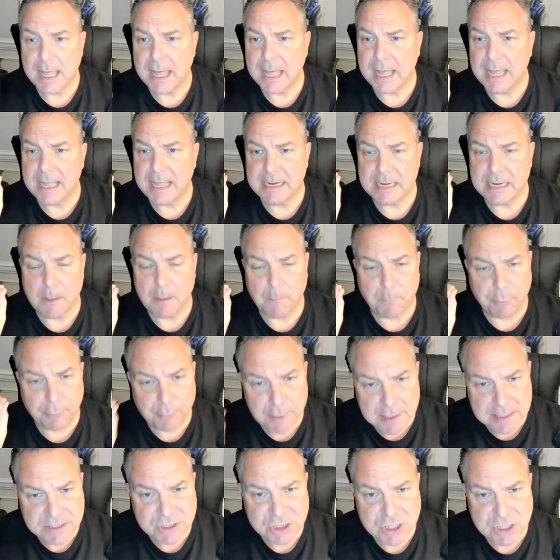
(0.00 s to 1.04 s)
and
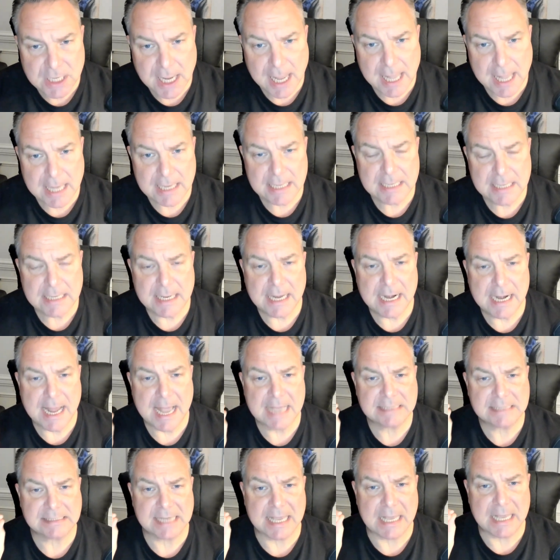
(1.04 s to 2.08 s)
appreciated and
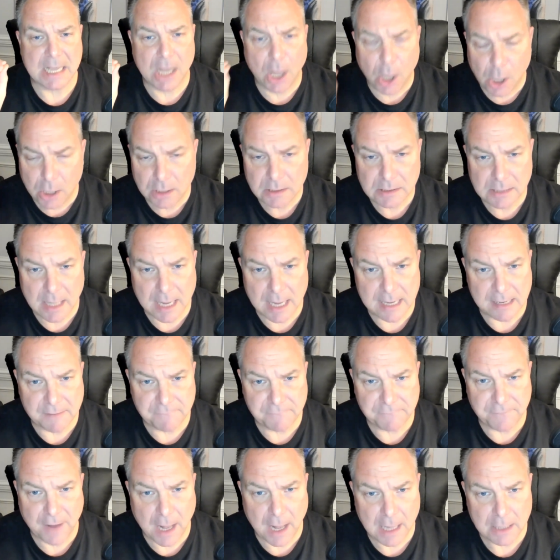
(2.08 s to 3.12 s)
has a cult like
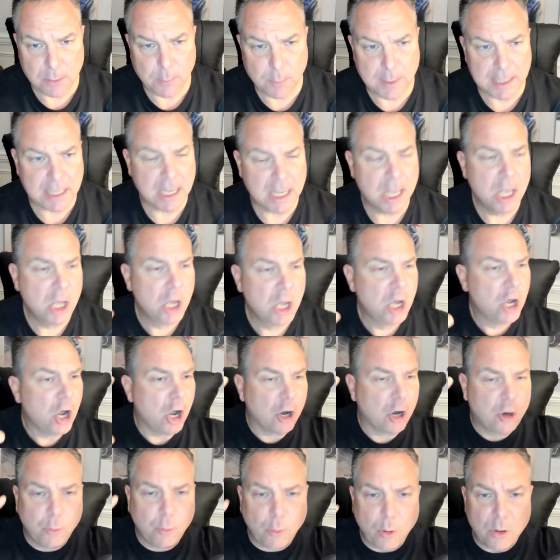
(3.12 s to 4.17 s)
following
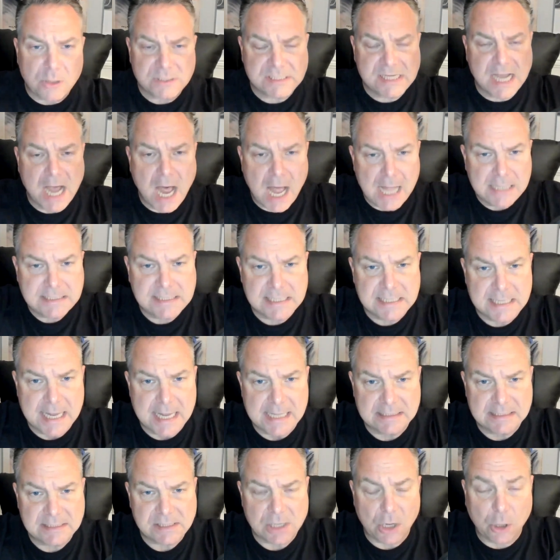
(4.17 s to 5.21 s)
across
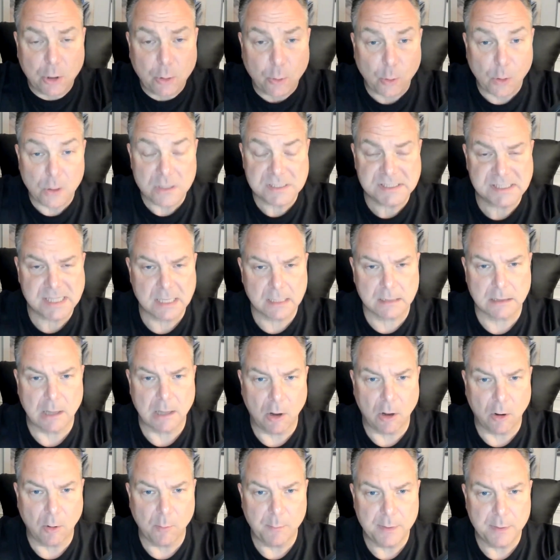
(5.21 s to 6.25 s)
continents, across the
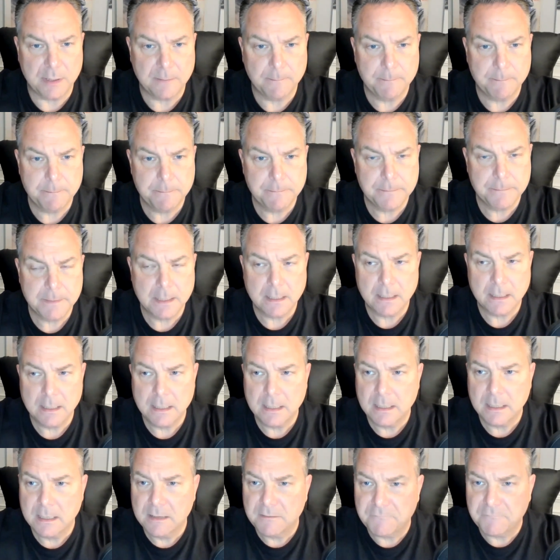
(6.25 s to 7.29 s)
globe,
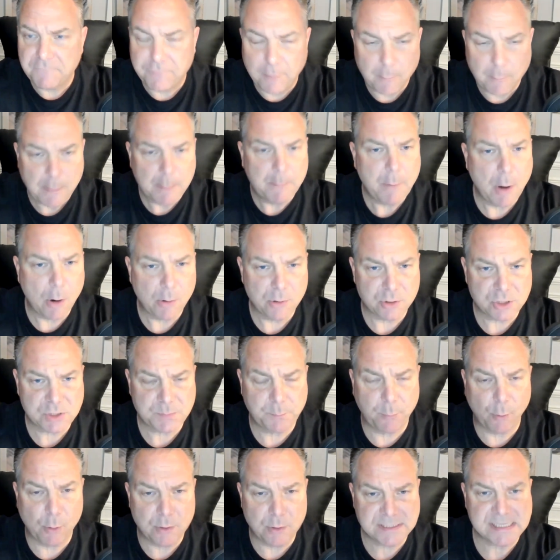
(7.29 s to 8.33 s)
from a
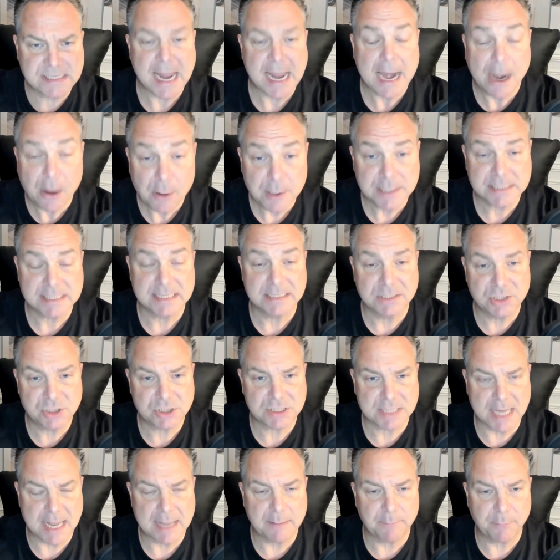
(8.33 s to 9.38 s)
motorsports
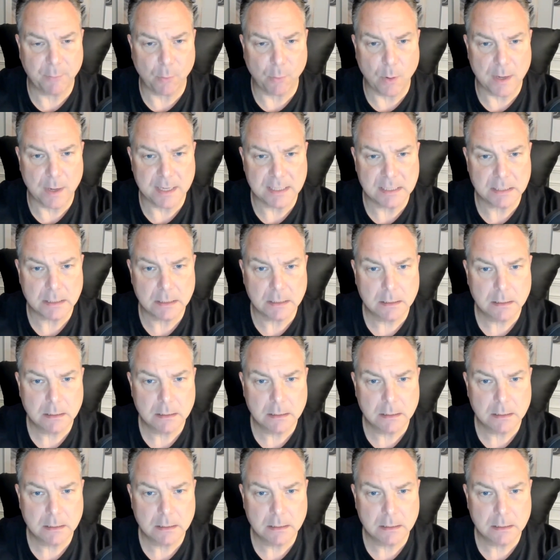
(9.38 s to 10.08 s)
heritage standpoint,